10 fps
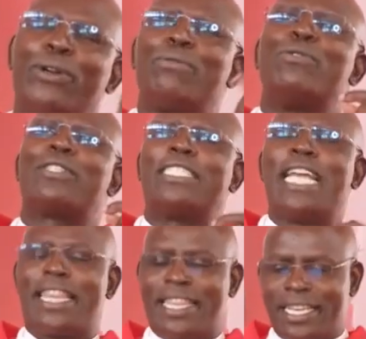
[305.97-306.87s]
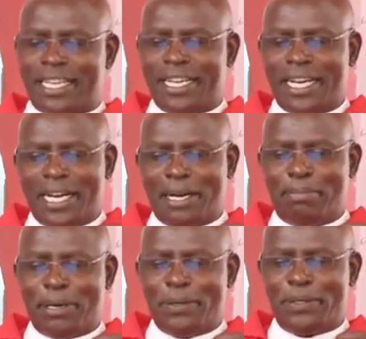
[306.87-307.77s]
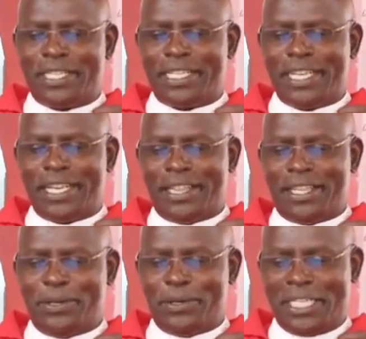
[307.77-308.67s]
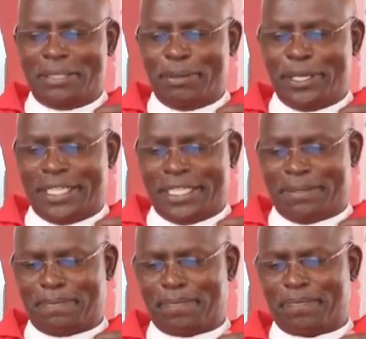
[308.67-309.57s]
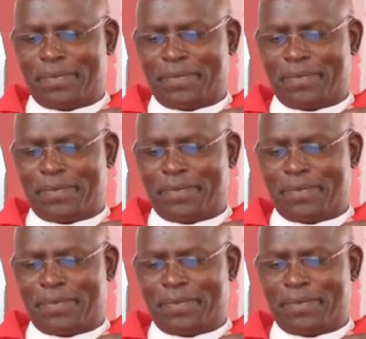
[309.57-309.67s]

almost nothing about the Holy Spirit.